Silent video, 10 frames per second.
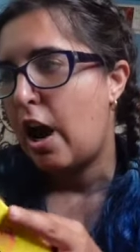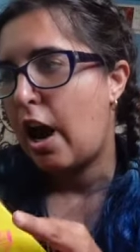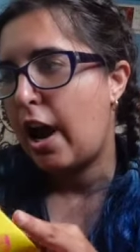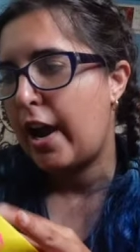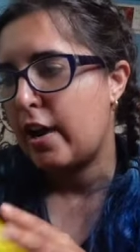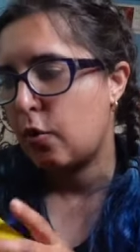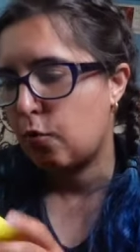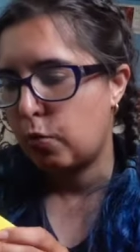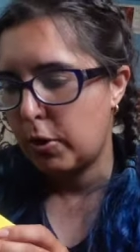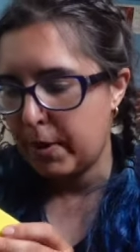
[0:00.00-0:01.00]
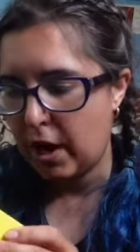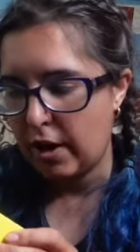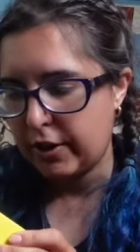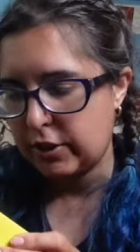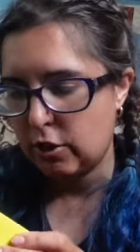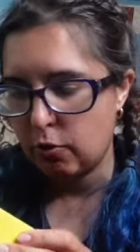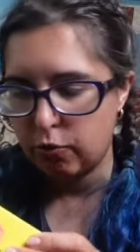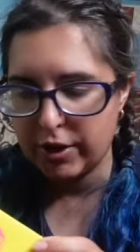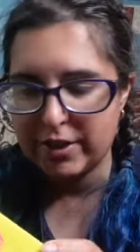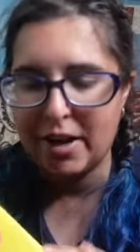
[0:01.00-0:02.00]
I will be honest, the
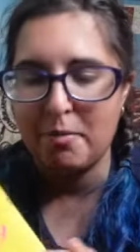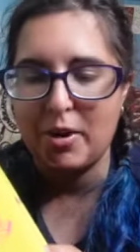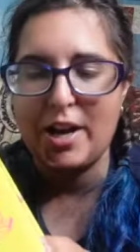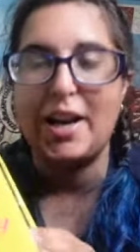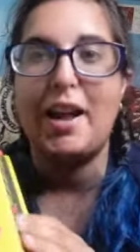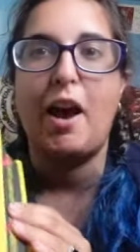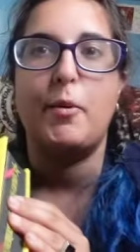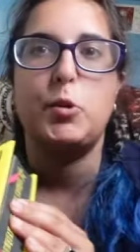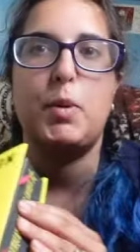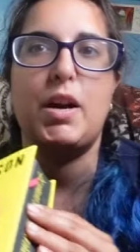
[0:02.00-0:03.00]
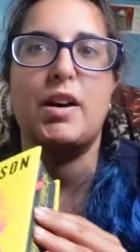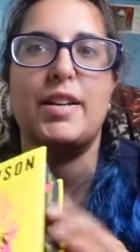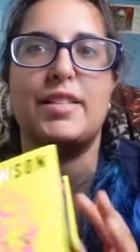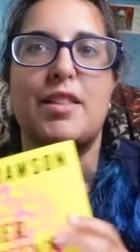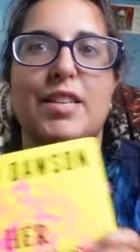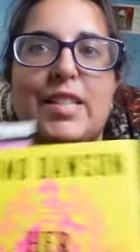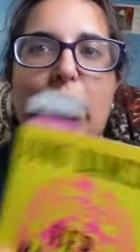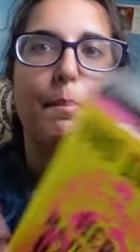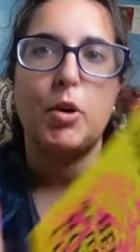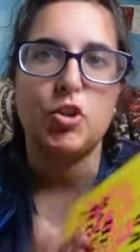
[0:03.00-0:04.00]
reason I'm reading it now is because the
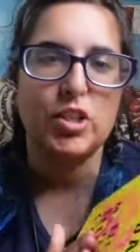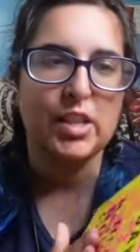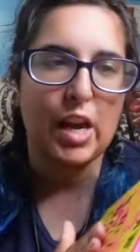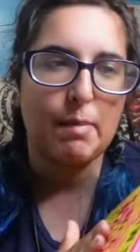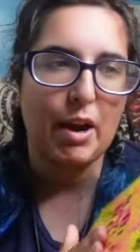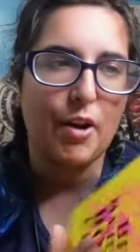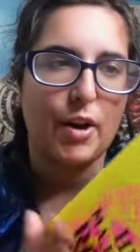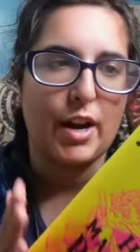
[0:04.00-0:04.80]
second book just came out,